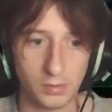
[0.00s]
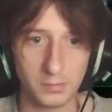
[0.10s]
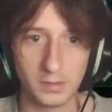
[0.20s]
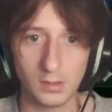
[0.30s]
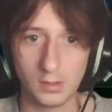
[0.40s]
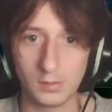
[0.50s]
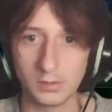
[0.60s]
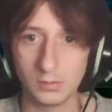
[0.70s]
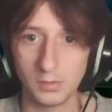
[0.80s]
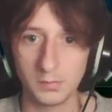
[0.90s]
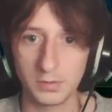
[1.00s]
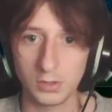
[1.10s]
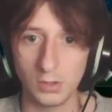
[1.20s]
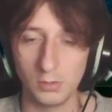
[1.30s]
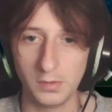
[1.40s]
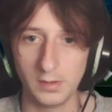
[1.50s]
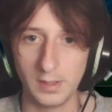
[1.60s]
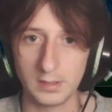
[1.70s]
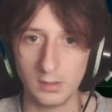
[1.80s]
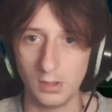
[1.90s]
Probably not going to. Probably just going to open
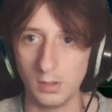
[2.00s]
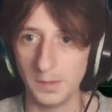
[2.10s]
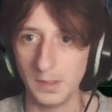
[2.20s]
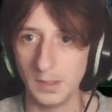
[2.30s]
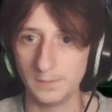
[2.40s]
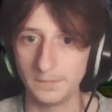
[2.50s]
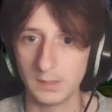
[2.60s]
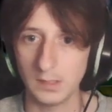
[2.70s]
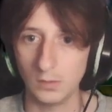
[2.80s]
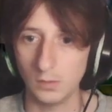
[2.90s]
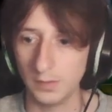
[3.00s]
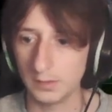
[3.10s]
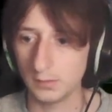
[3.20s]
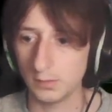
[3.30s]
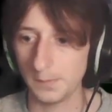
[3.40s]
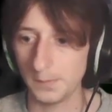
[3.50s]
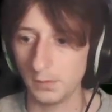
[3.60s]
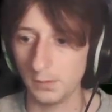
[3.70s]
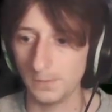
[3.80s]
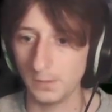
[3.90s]
this lot up here to kill all this crap
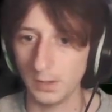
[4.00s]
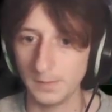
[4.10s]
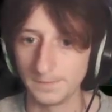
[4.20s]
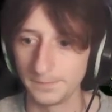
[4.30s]
off, okay?